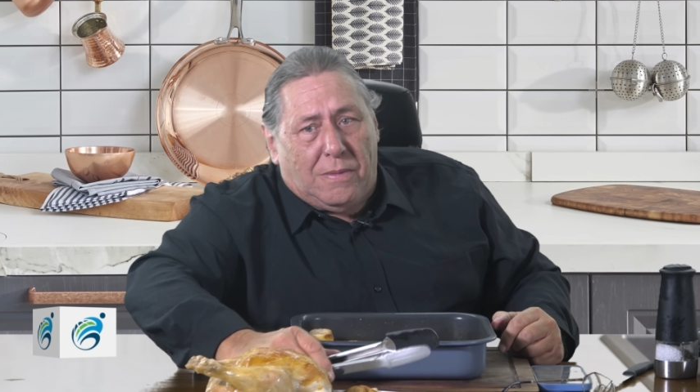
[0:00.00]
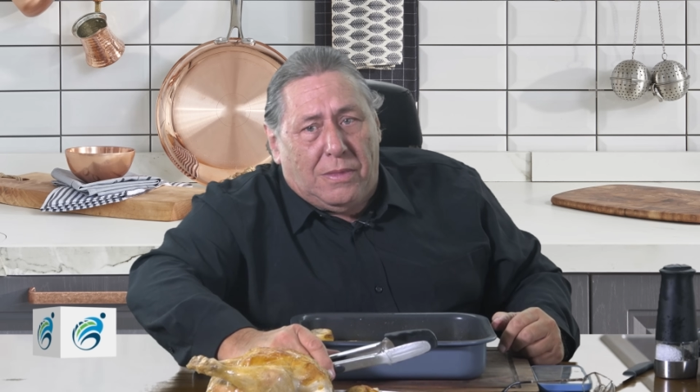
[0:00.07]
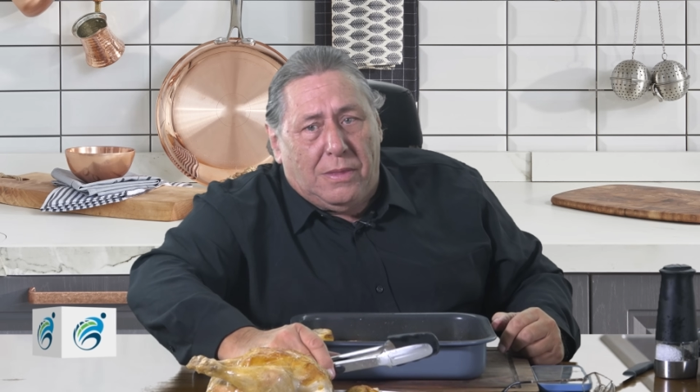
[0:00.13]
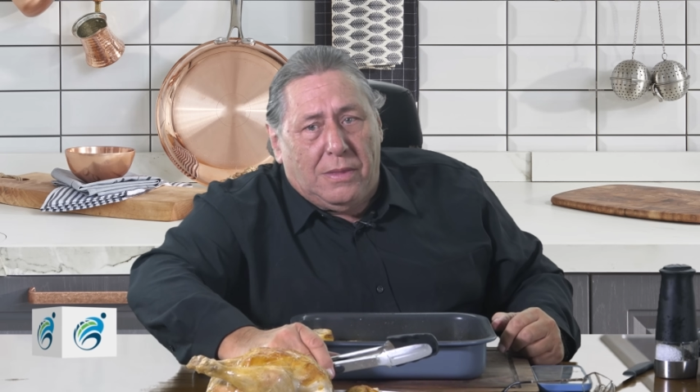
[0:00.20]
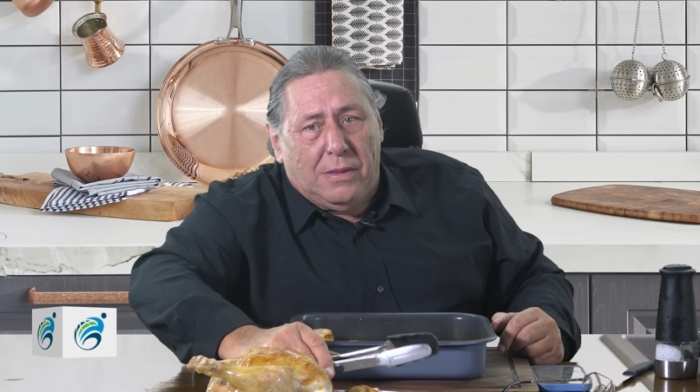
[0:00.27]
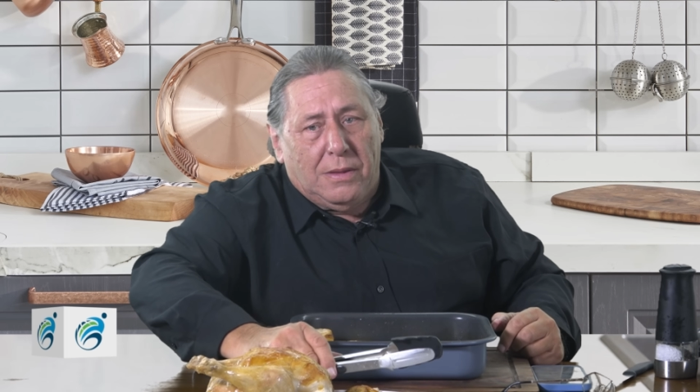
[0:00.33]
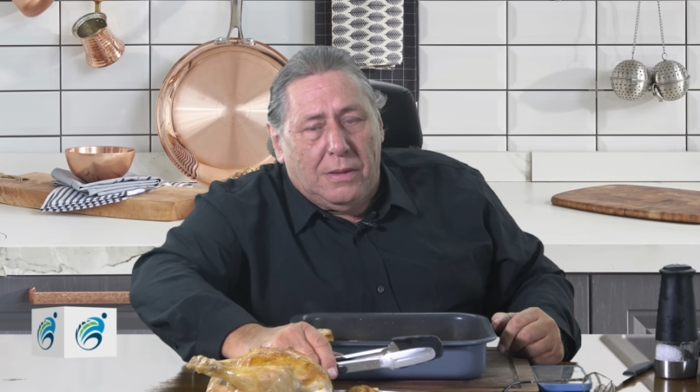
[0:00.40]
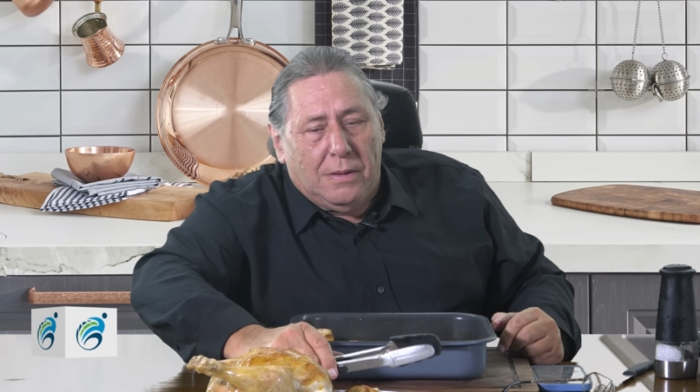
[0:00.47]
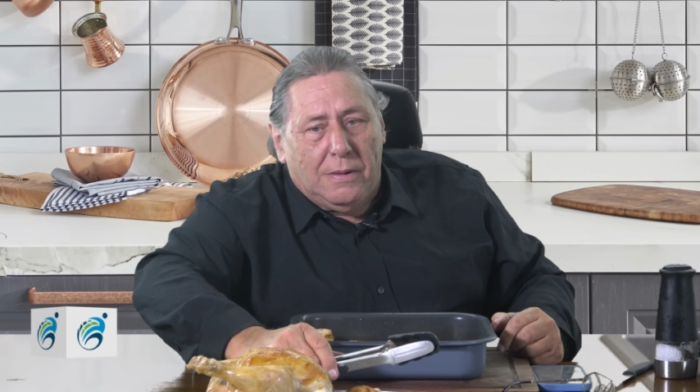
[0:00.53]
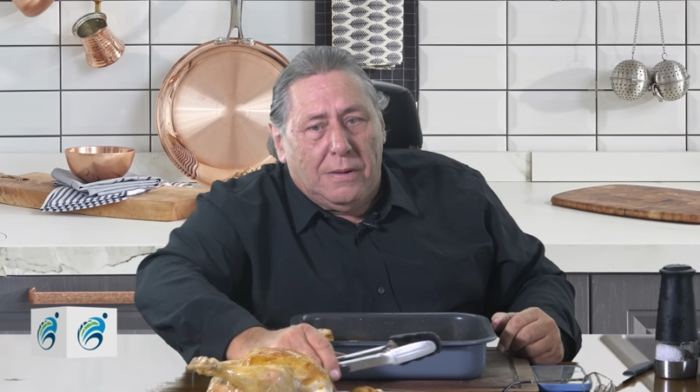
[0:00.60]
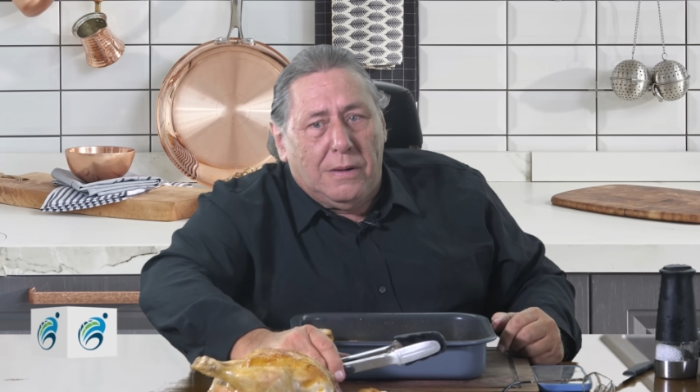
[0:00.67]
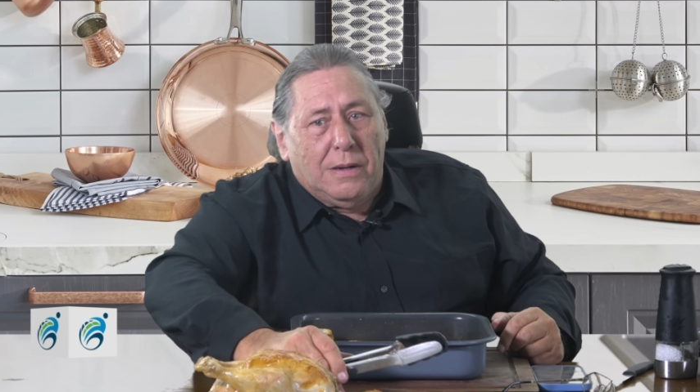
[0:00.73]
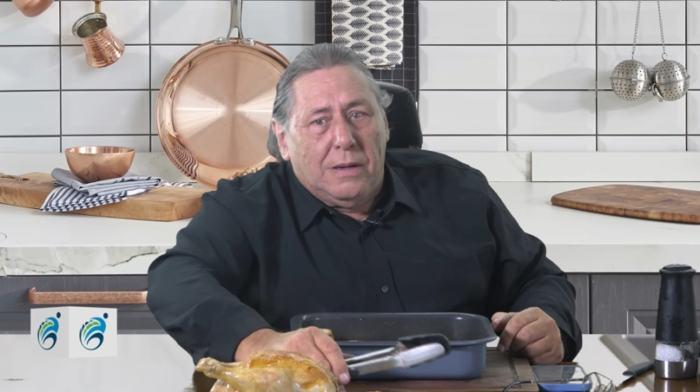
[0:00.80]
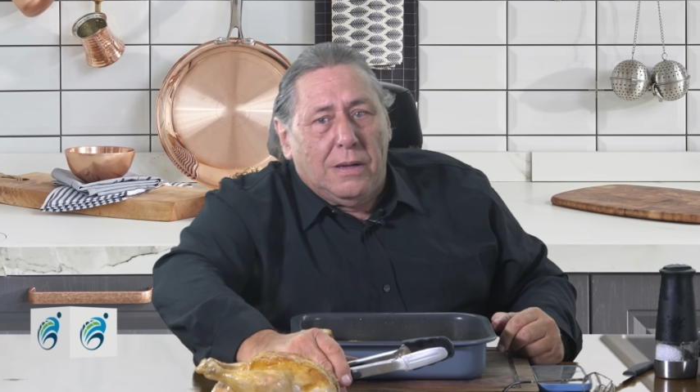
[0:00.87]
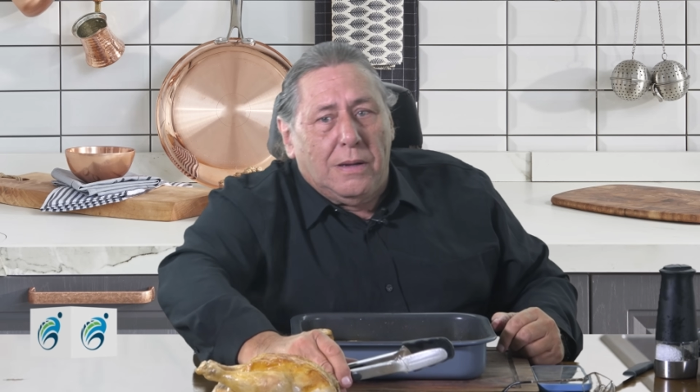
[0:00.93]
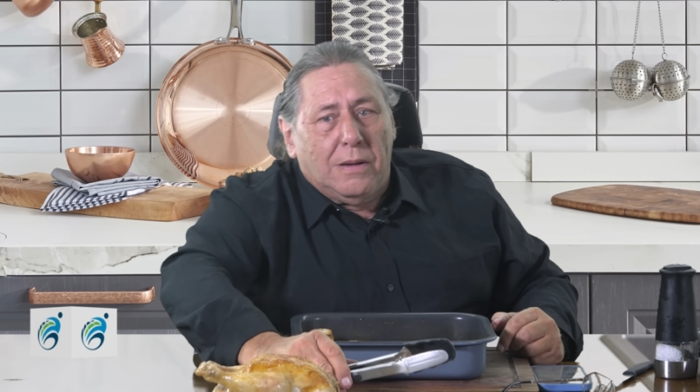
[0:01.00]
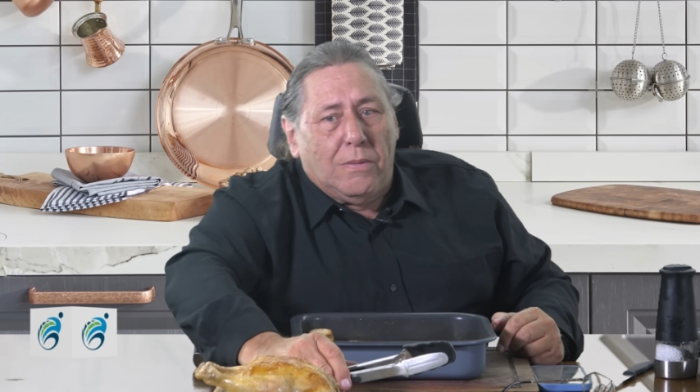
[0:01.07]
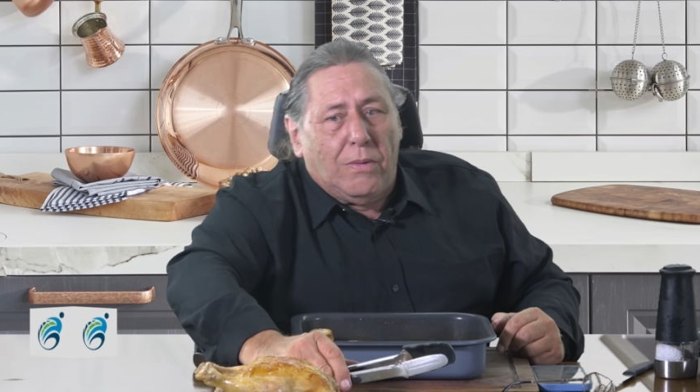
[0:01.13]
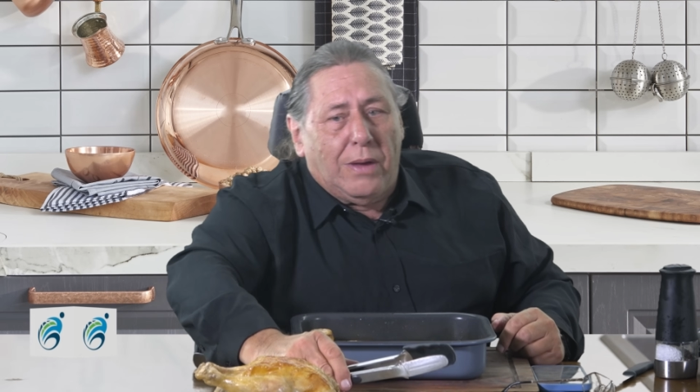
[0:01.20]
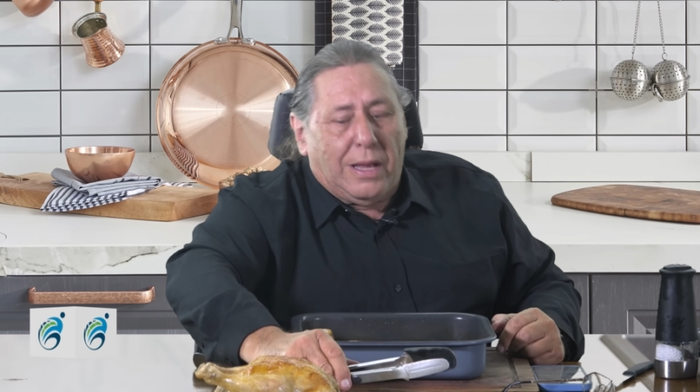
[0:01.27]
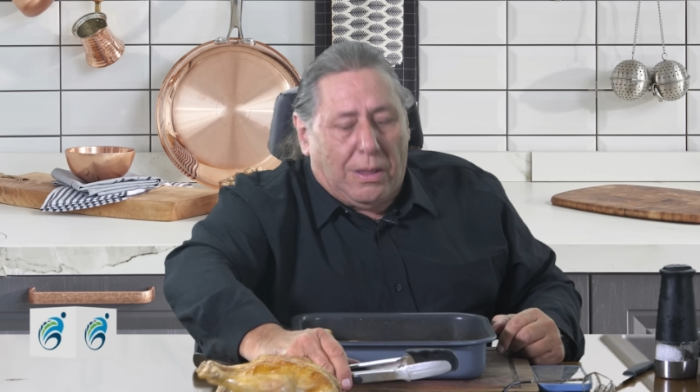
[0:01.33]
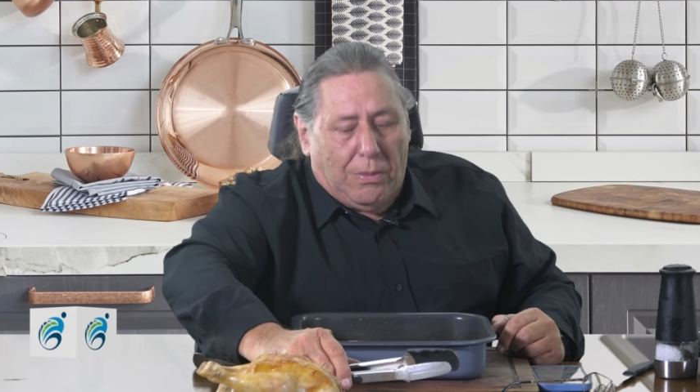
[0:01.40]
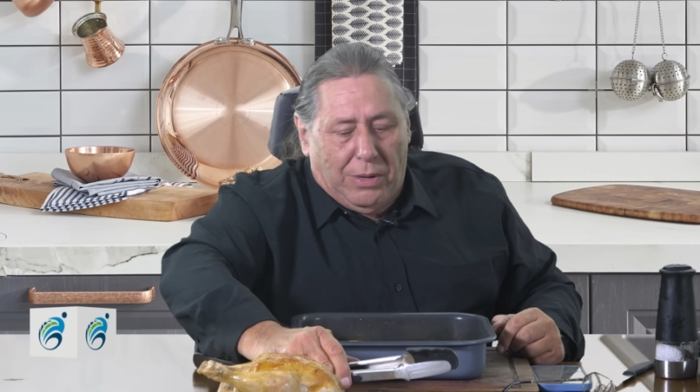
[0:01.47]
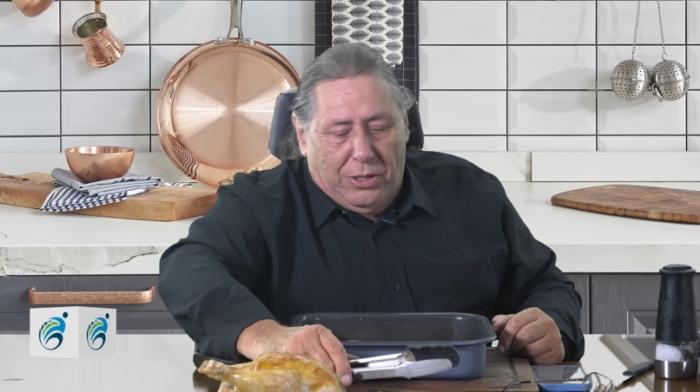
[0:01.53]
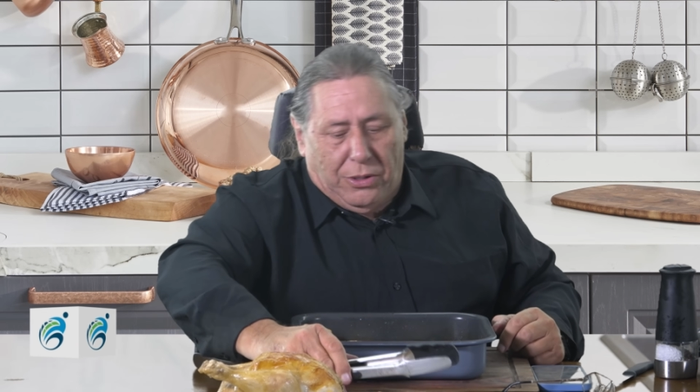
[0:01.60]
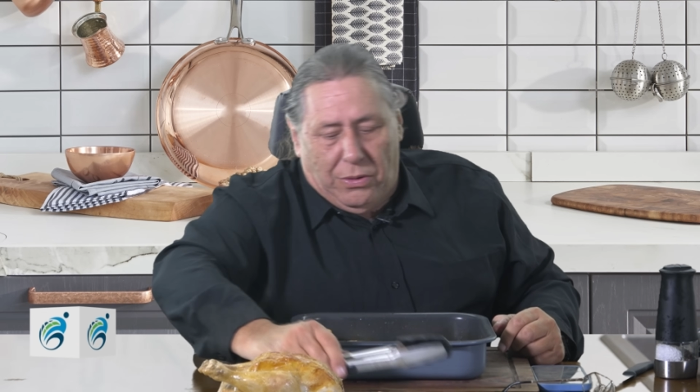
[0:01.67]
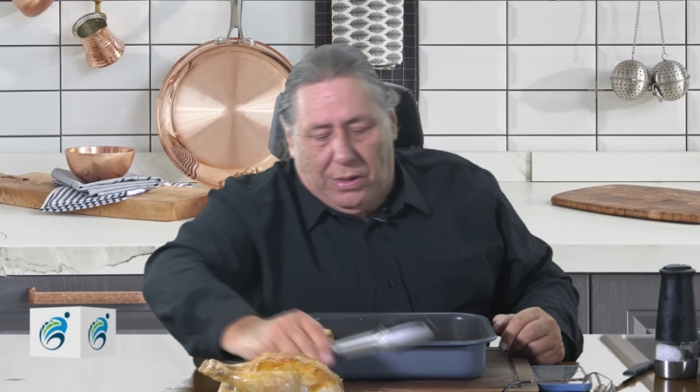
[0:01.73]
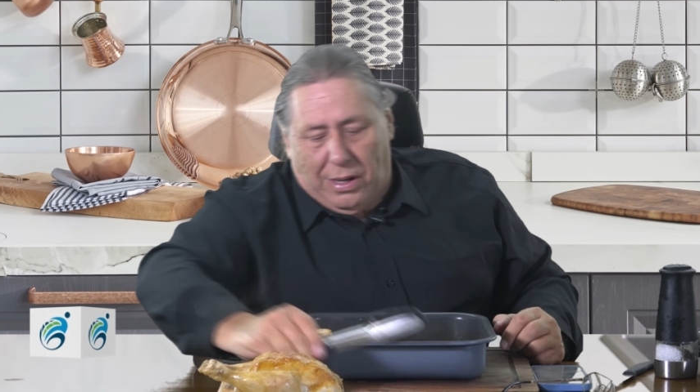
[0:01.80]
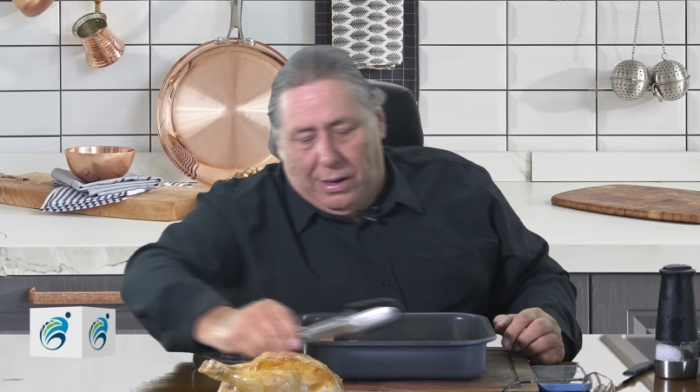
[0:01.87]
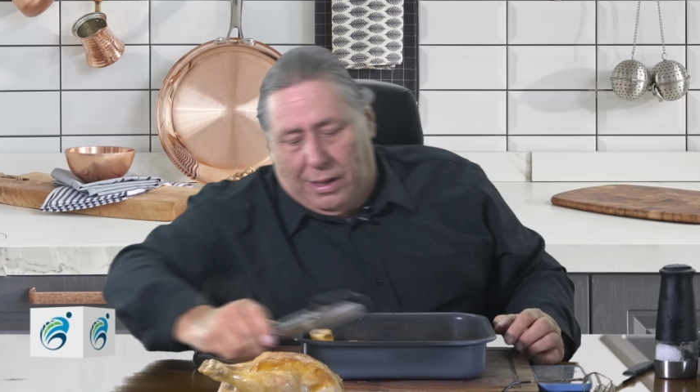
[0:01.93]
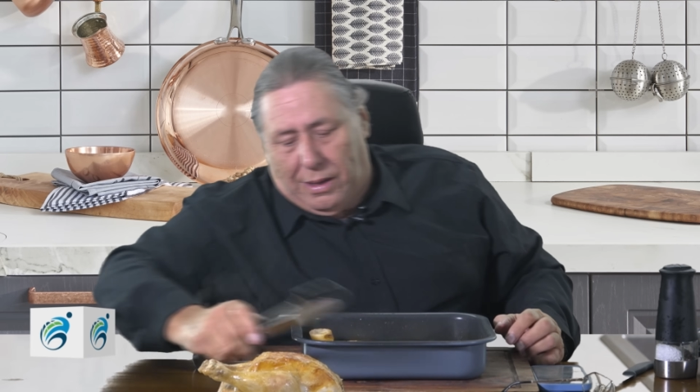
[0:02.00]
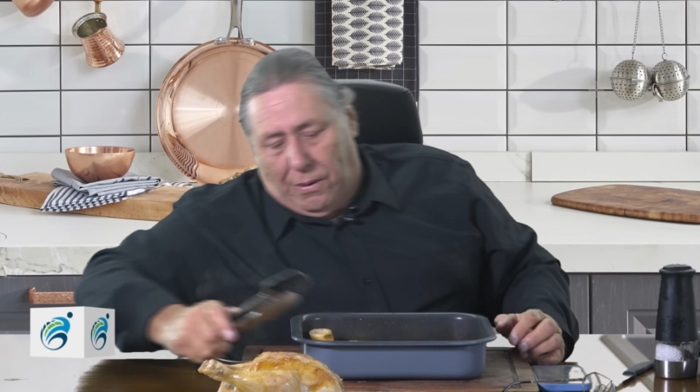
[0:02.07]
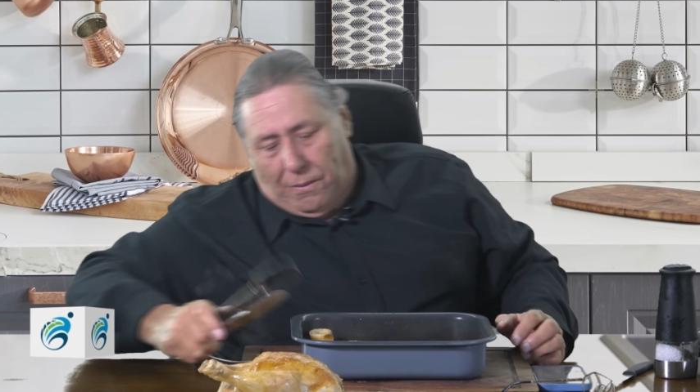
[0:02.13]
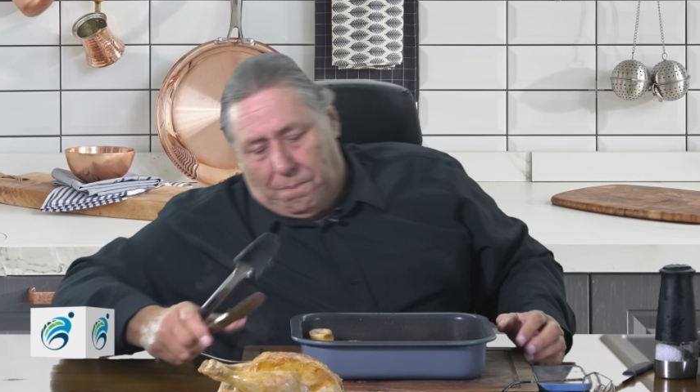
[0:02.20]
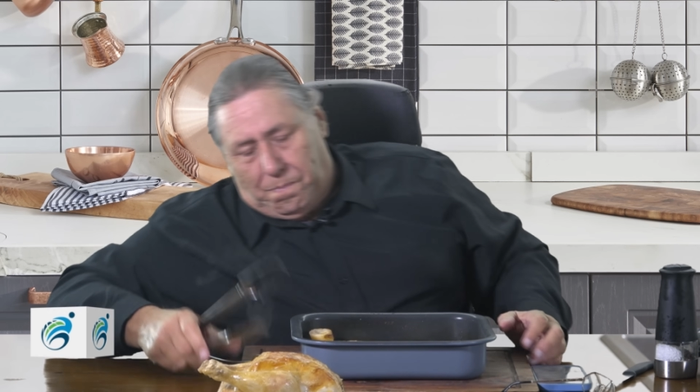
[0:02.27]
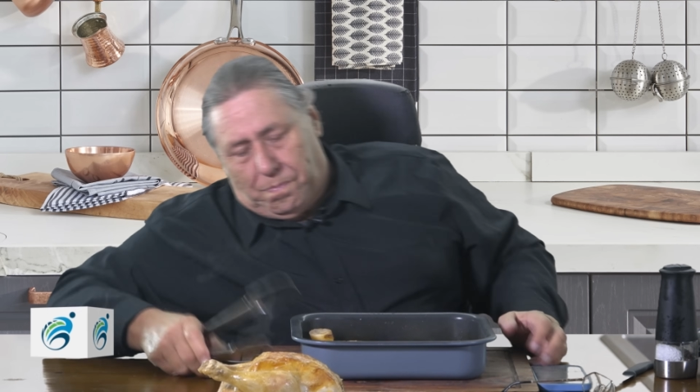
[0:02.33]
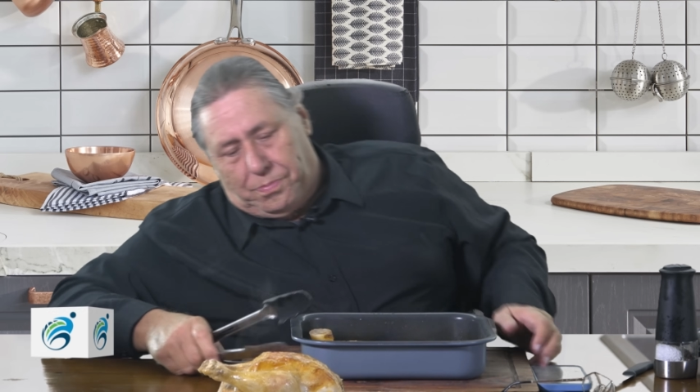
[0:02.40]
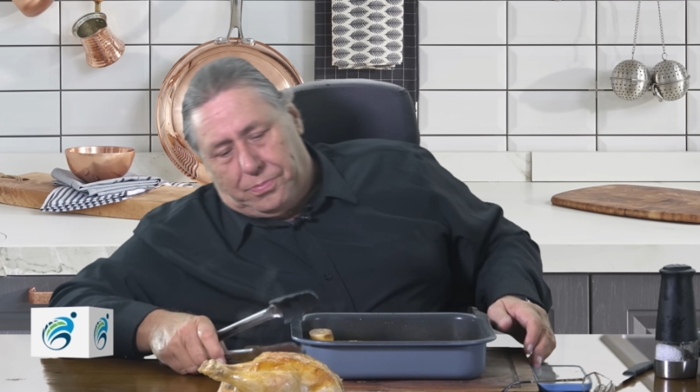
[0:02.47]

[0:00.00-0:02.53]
Yeah. Where can we do that? Hang on.